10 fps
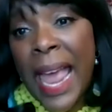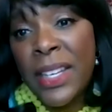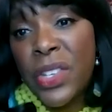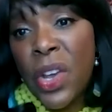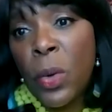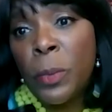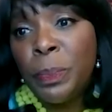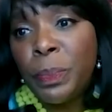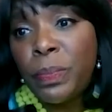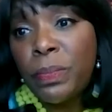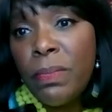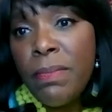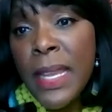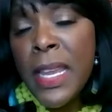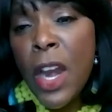And so,
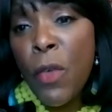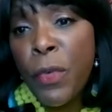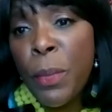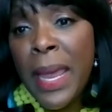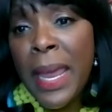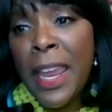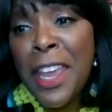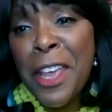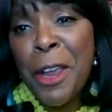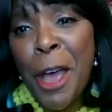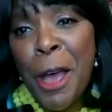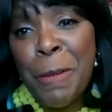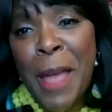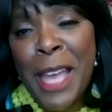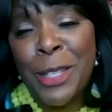for me,
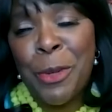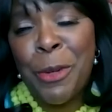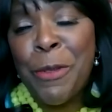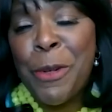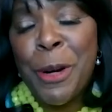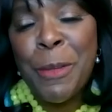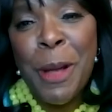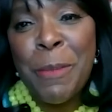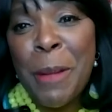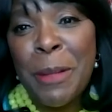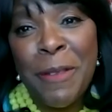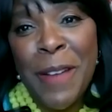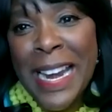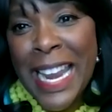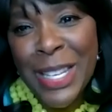as a reform public
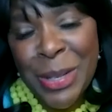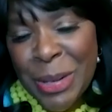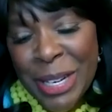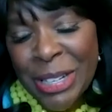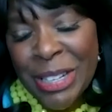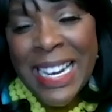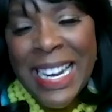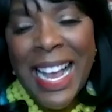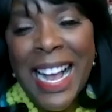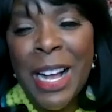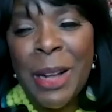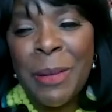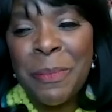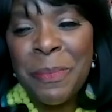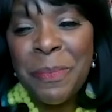finance lawyer,
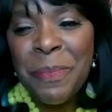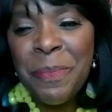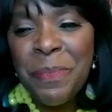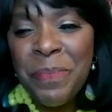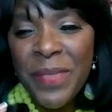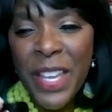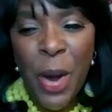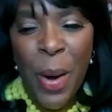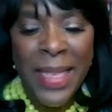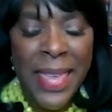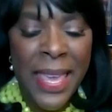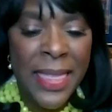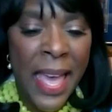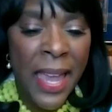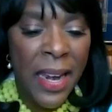I
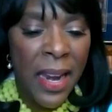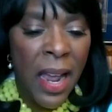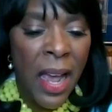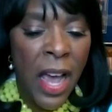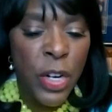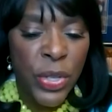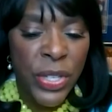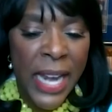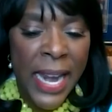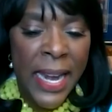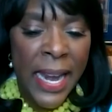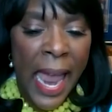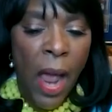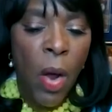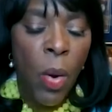think that understanding
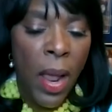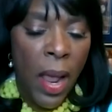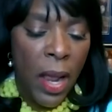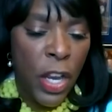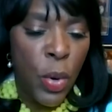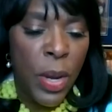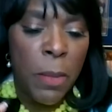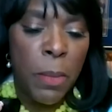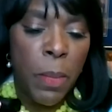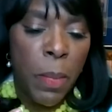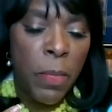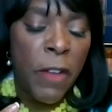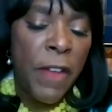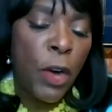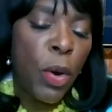how
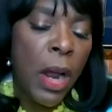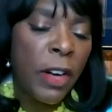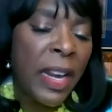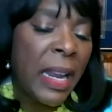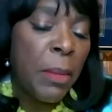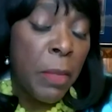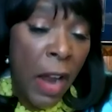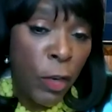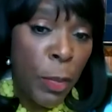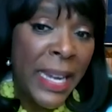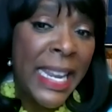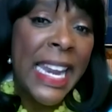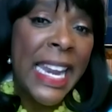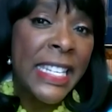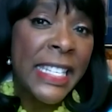the federal government
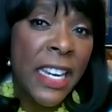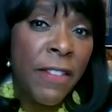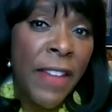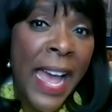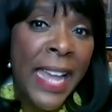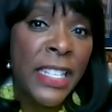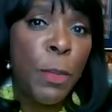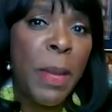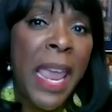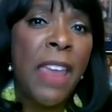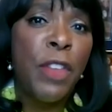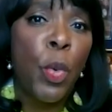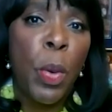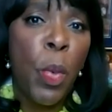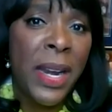can incentivize the
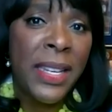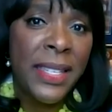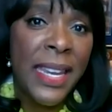behavior we want to